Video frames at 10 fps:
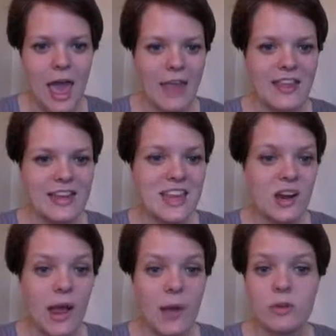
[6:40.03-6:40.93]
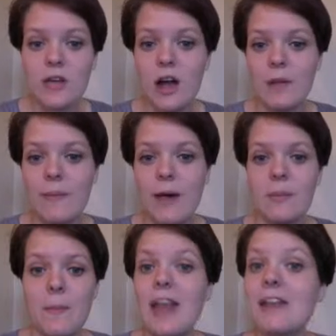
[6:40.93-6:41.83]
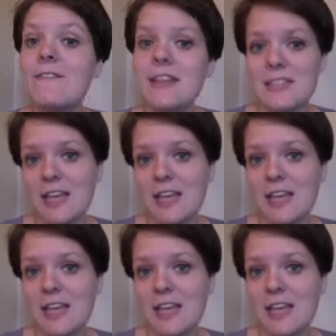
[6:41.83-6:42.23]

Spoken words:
And then here I would talk about the benefits